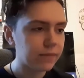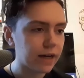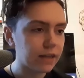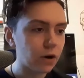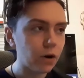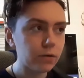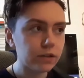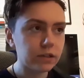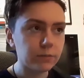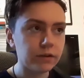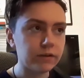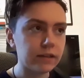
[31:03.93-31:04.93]
And the whole
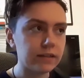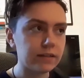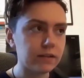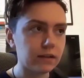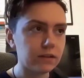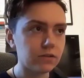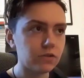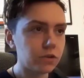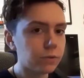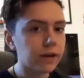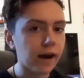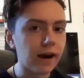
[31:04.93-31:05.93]
experience is like
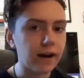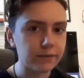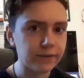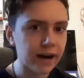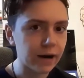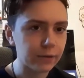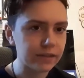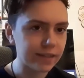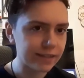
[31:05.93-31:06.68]
two and a half hours.